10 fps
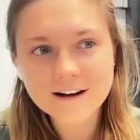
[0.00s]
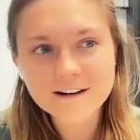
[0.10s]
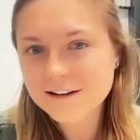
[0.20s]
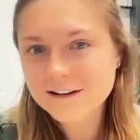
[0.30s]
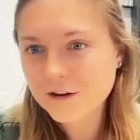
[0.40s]

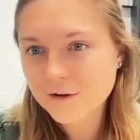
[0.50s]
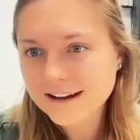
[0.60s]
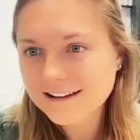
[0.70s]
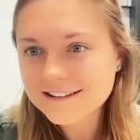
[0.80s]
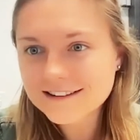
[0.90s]
are
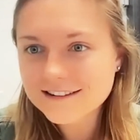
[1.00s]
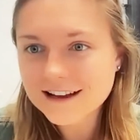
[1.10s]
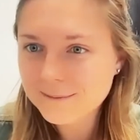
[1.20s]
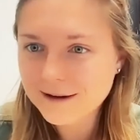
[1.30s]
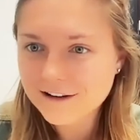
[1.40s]
curious
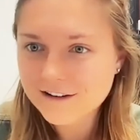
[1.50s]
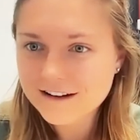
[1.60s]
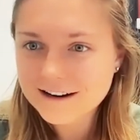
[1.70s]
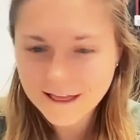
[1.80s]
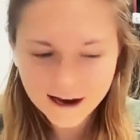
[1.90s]
about
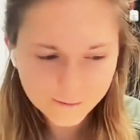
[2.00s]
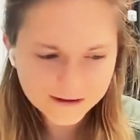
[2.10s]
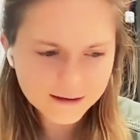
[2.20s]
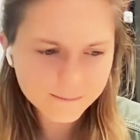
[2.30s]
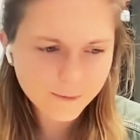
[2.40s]
how
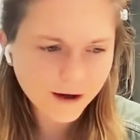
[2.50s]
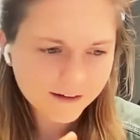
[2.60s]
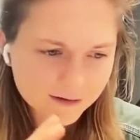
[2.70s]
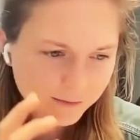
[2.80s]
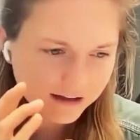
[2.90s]
we can
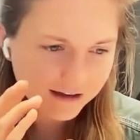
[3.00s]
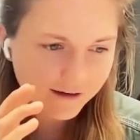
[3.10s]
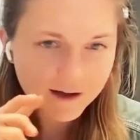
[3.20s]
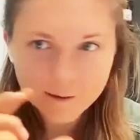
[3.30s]
possibly